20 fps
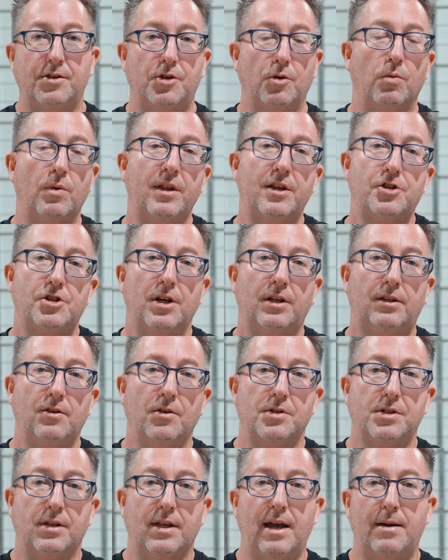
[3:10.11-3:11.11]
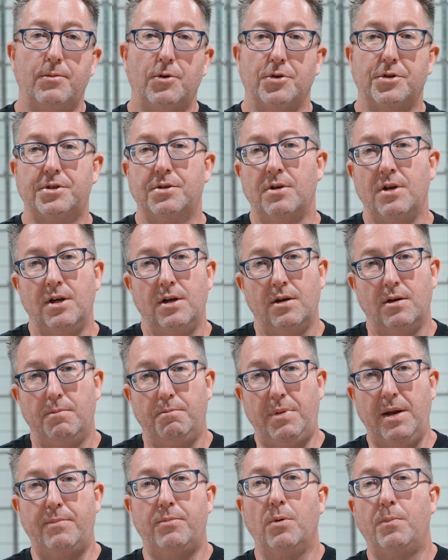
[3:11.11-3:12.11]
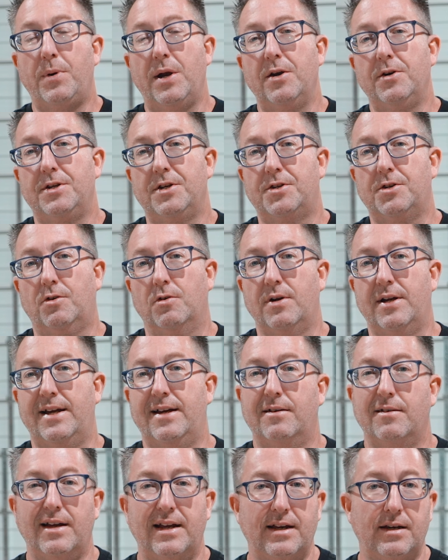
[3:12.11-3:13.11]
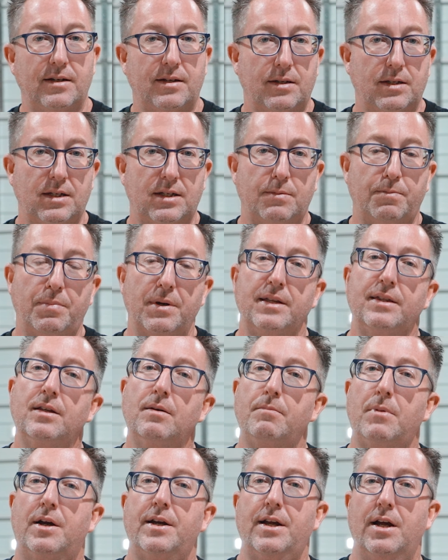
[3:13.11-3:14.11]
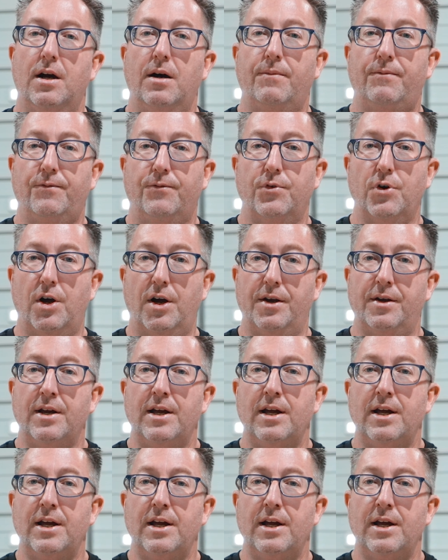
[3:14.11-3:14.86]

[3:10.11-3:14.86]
So really check those labels, be prepared to screen, and spend the money up front.